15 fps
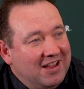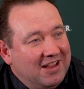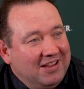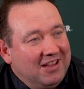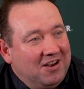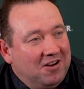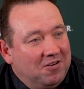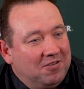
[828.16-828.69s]

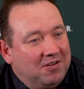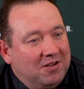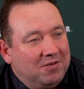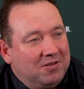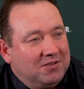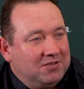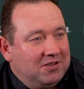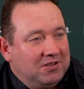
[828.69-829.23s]
You know, it
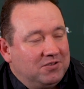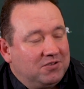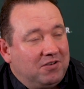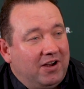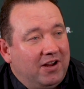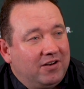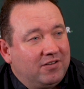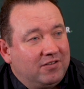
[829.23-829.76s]
was, it was
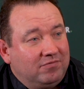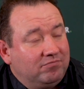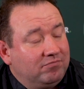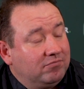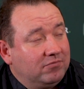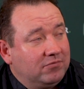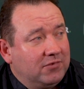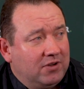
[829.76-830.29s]
great, and
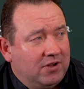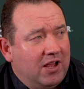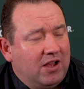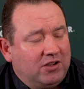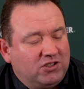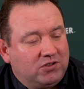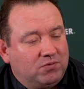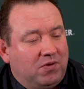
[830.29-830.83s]

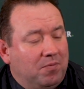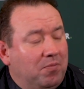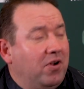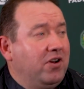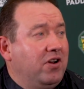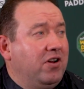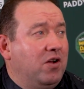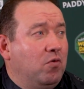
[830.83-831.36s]
I just want to
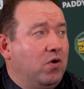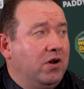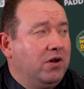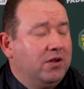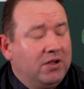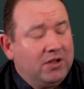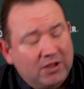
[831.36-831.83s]
point out I won.